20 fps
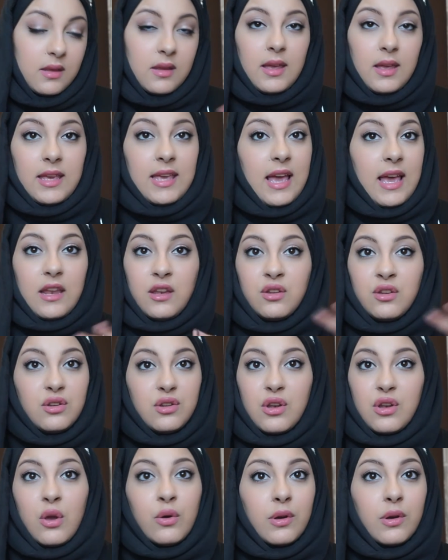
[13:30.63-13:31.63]
again,
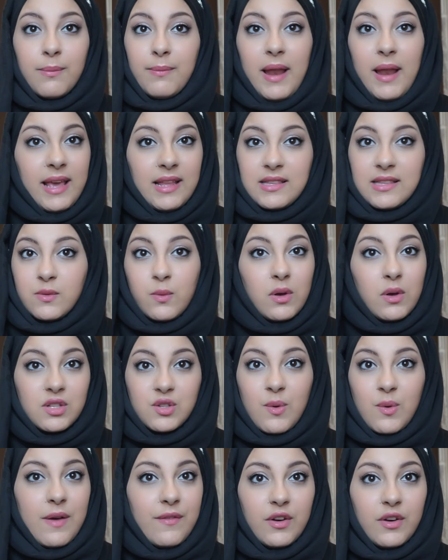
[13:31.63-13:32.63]
no complaints
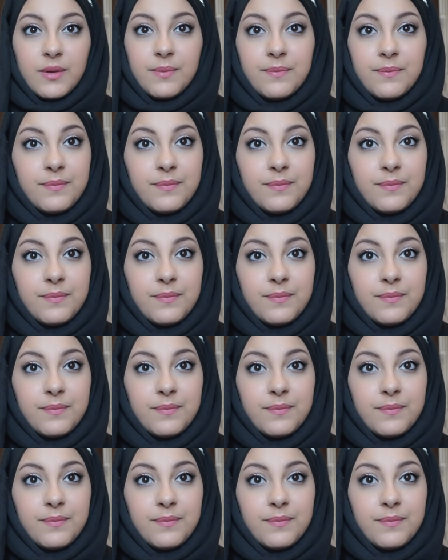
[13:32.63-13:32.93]
whatsoever.